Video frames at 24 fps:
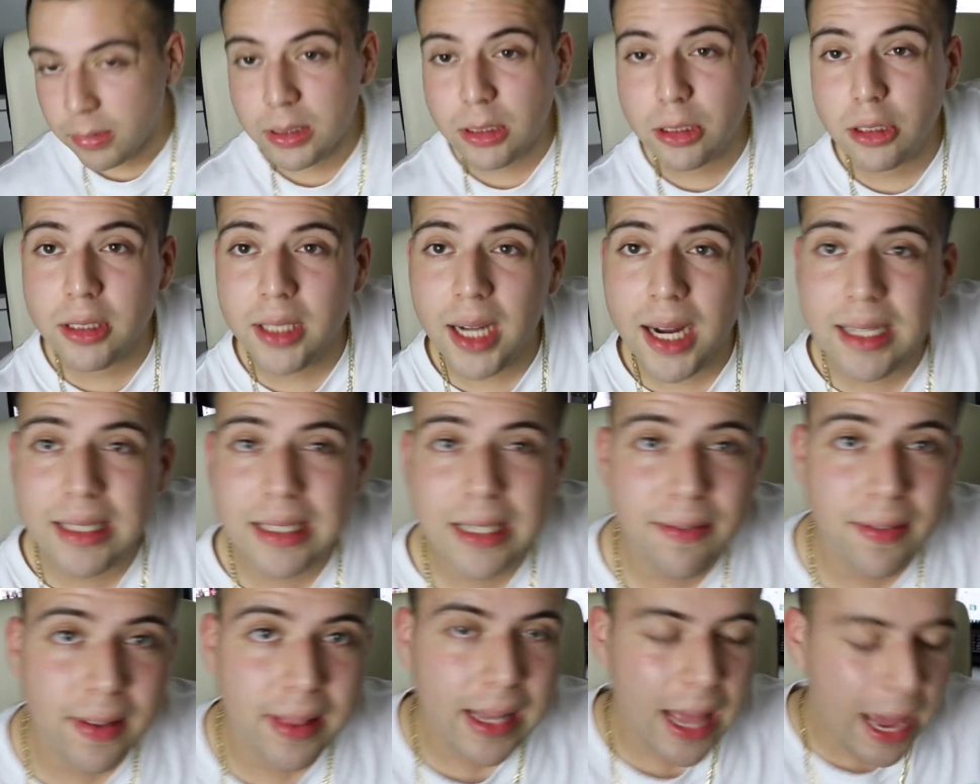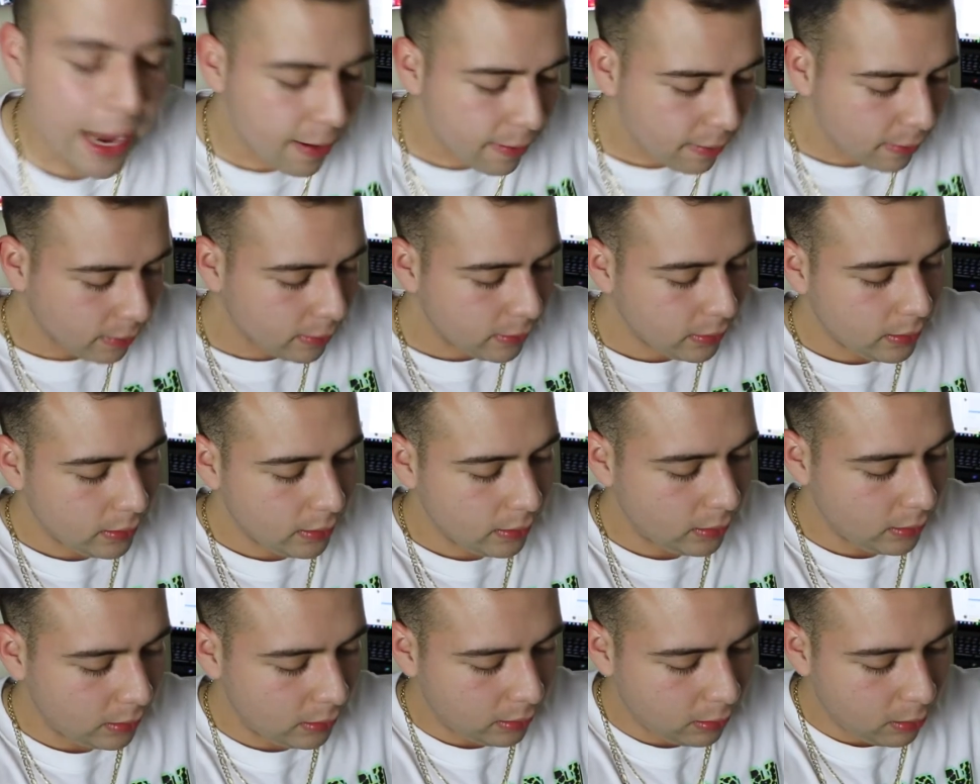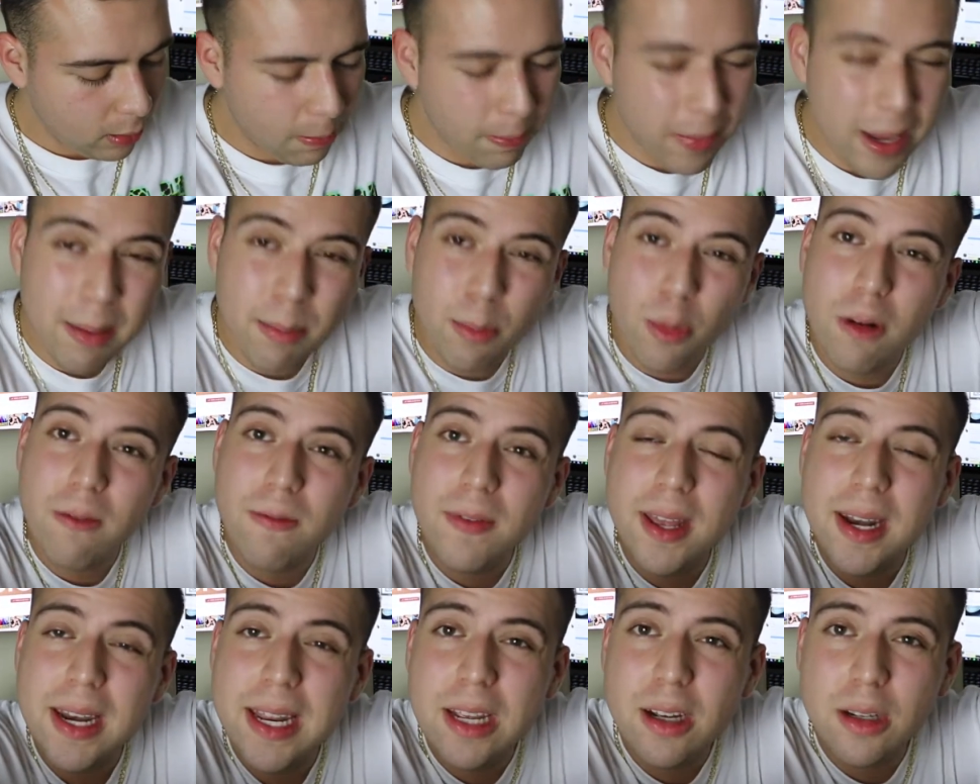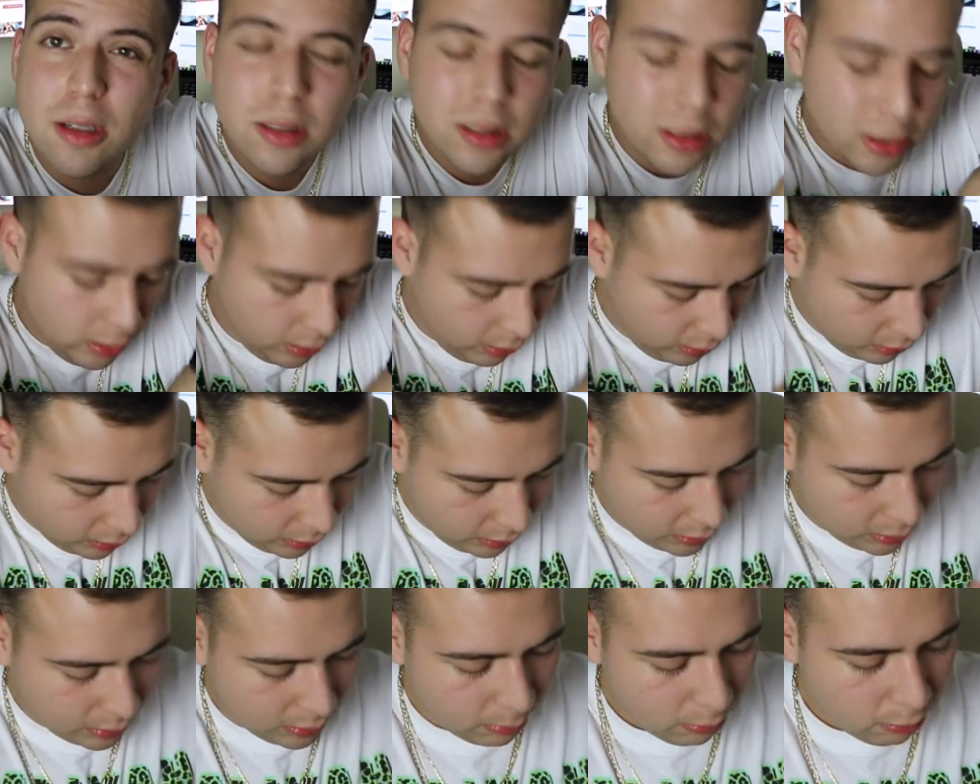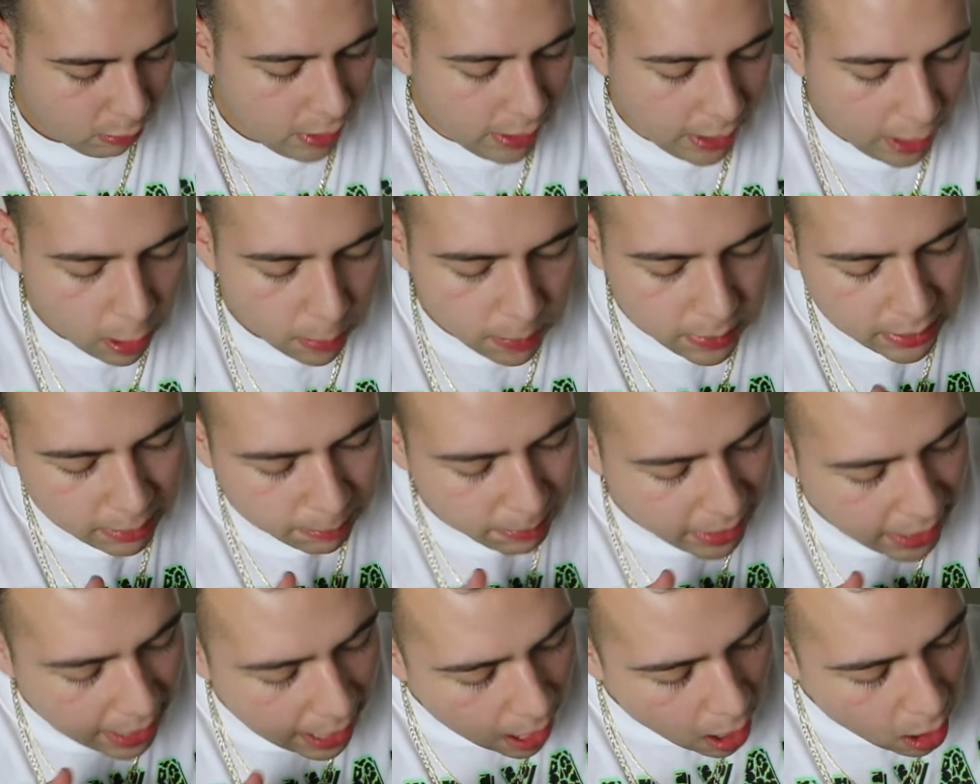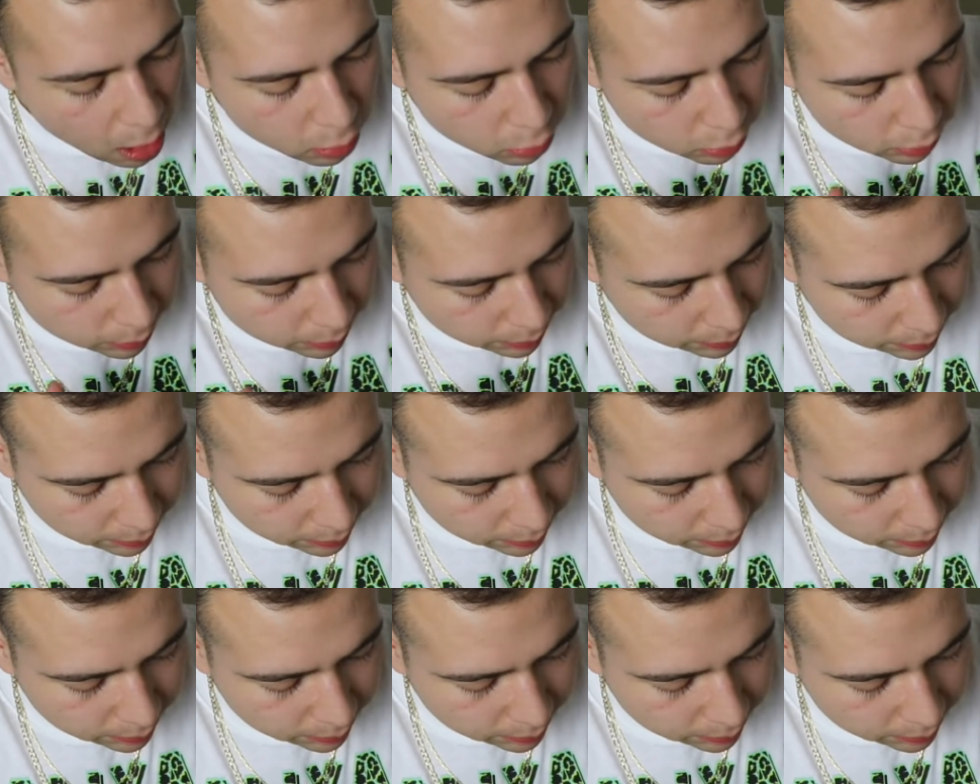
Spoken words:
Make sure you guys leave a like. I'll make more videos. Really helps me out.